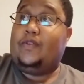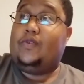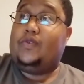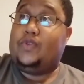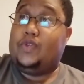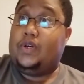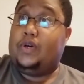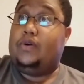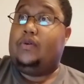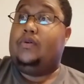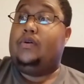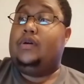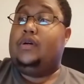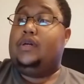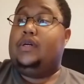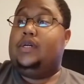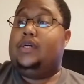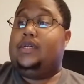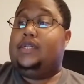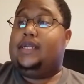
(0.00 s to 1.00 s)
So
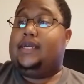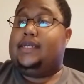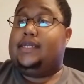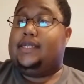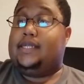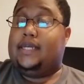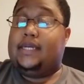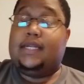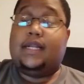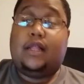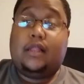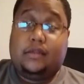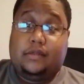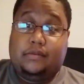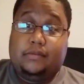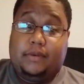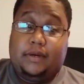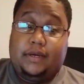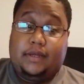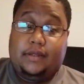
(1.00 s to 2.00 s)
that's $10
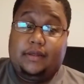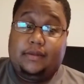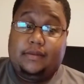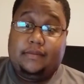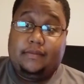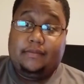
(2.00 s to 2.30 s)
a month.